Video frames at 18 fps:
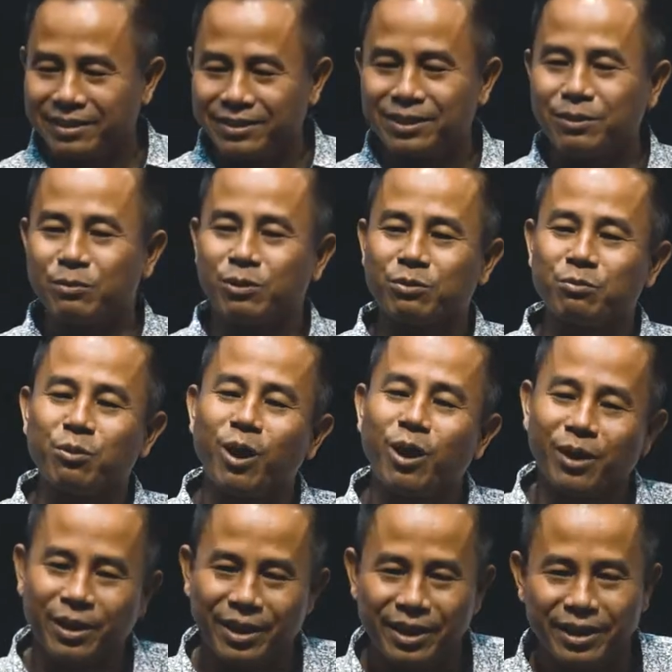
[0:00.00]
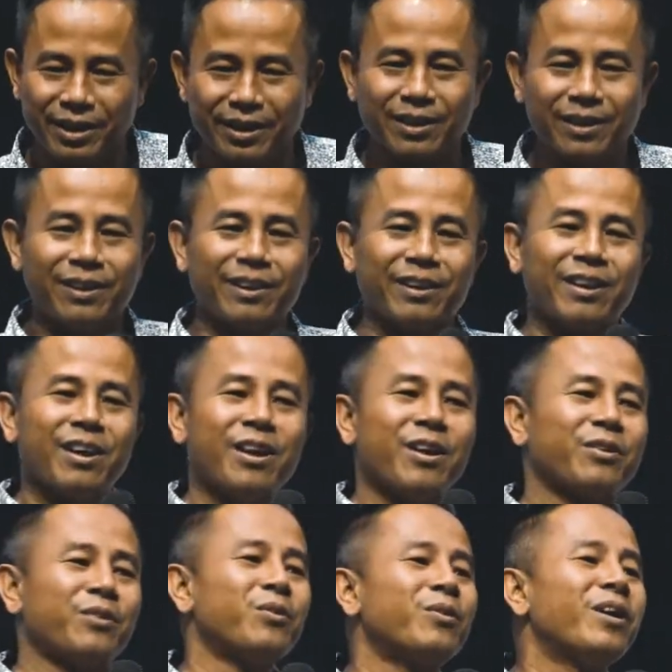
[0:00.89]
she was walking
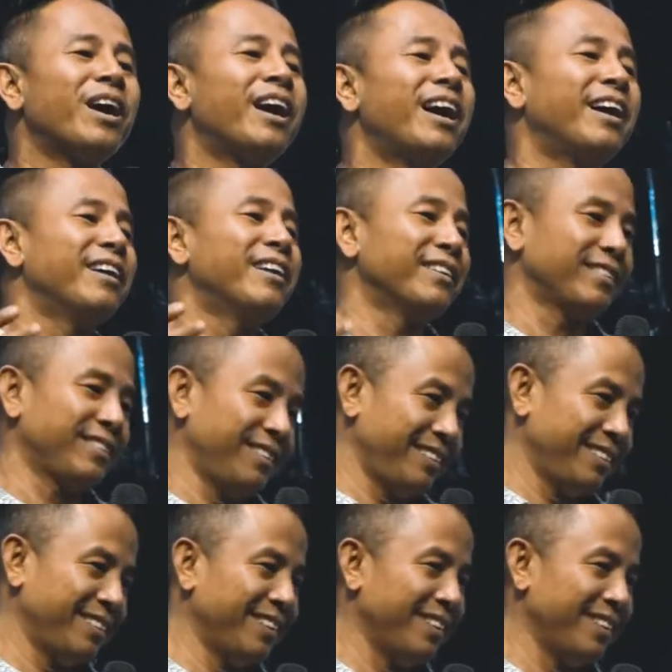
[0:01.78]
through the aisle,